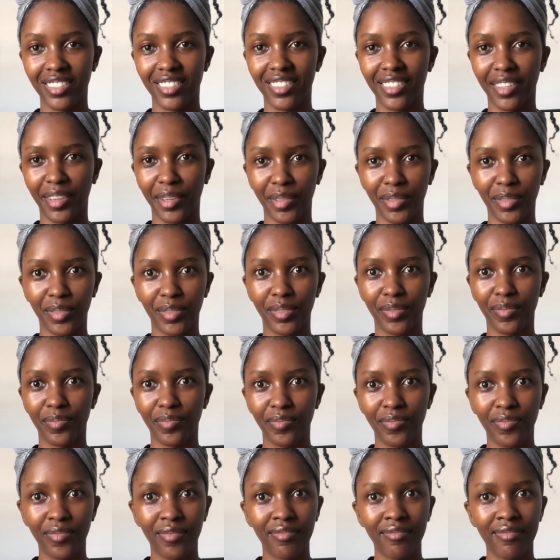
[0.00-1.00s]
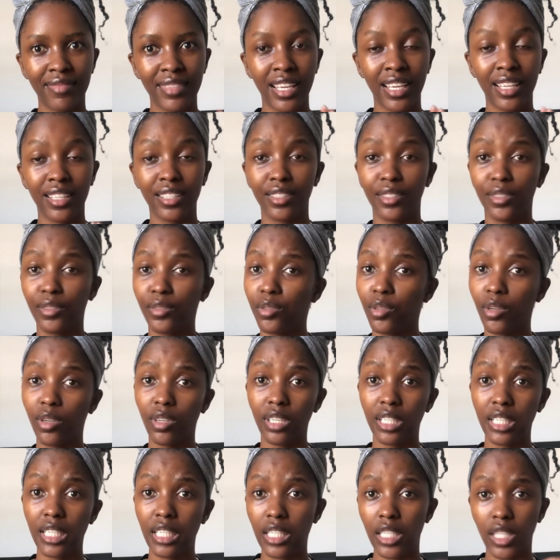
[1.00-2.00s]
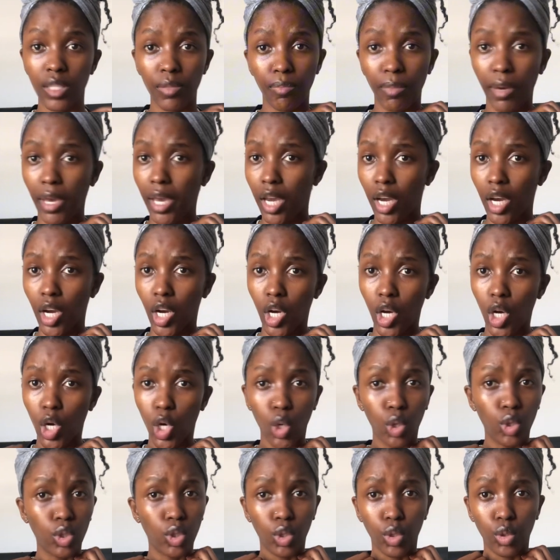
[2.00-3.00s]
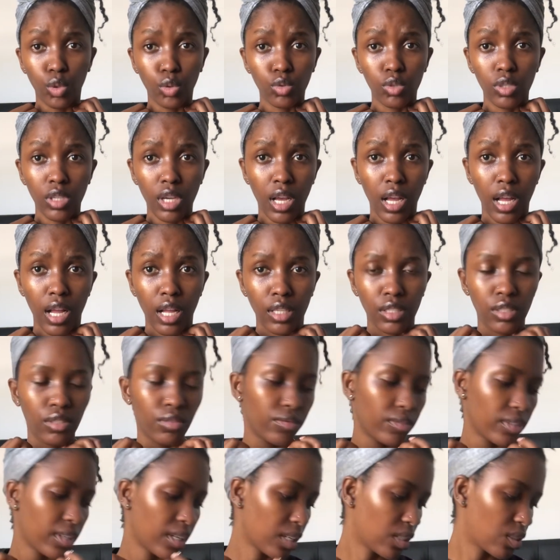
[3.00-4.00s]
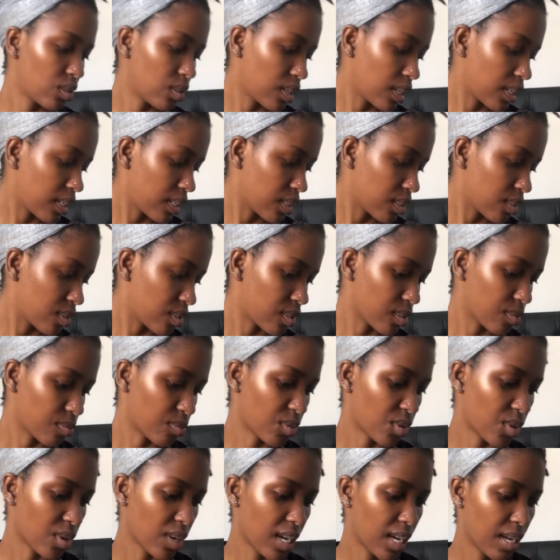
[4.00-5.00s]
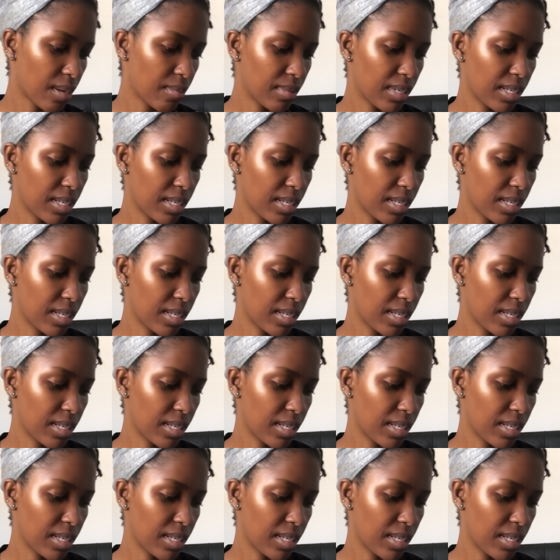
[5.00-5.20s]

So do not despair, oh little child. Don't forget to like and to subscribe.